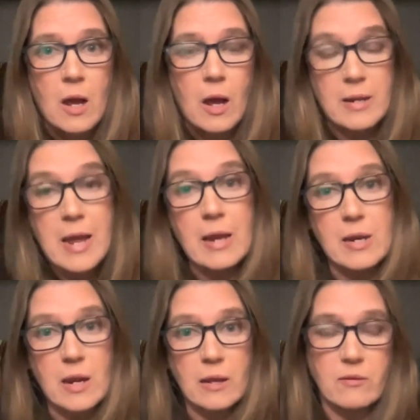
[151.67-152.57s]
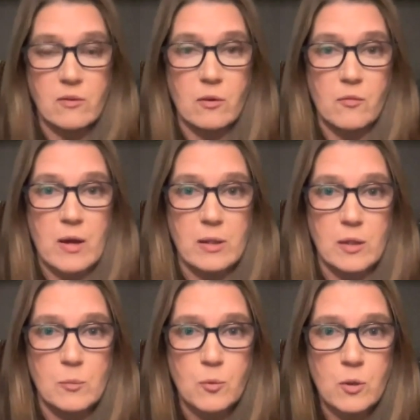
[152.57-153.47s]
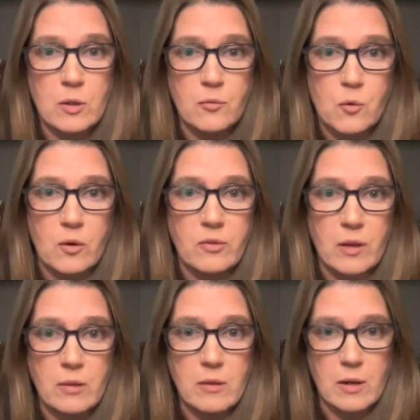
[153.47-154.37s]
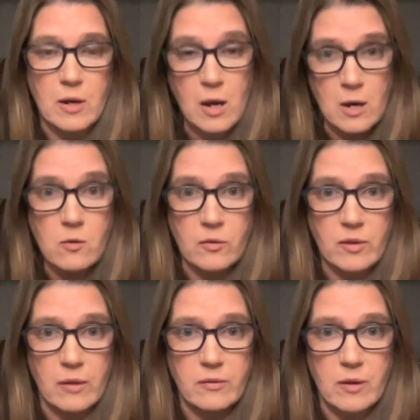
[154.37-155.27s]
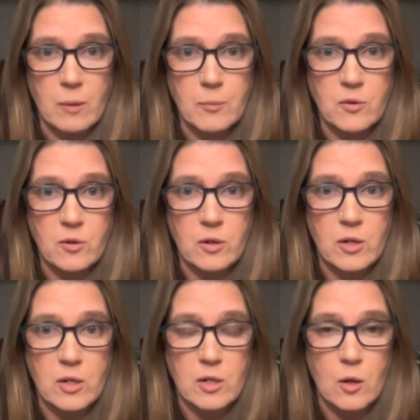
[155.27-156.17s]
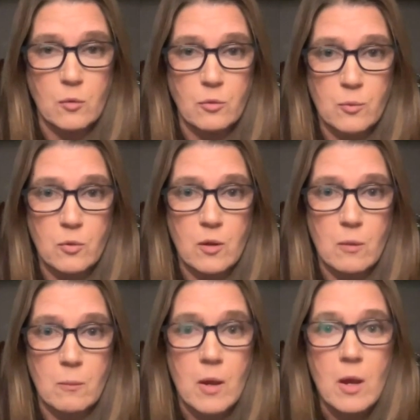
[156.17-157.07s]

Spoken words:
And yet it's still vitally important, of course, that Congress has the opportunity to go through them